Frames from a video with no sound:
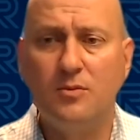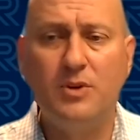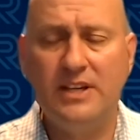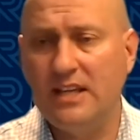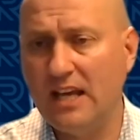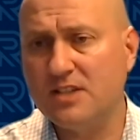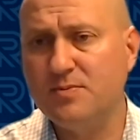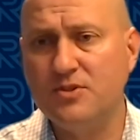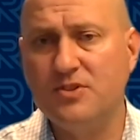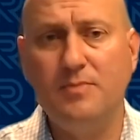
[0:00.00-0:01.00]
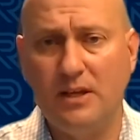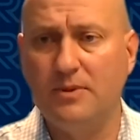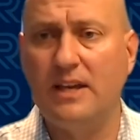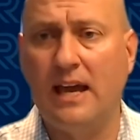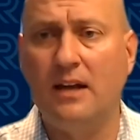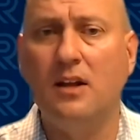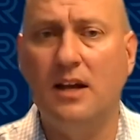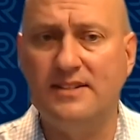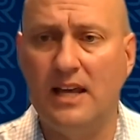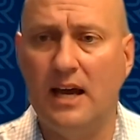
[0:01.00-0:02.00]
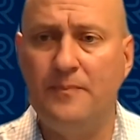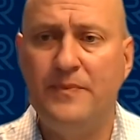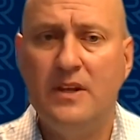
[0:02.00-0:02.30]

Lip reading: bring in the experts to be able to analyze that.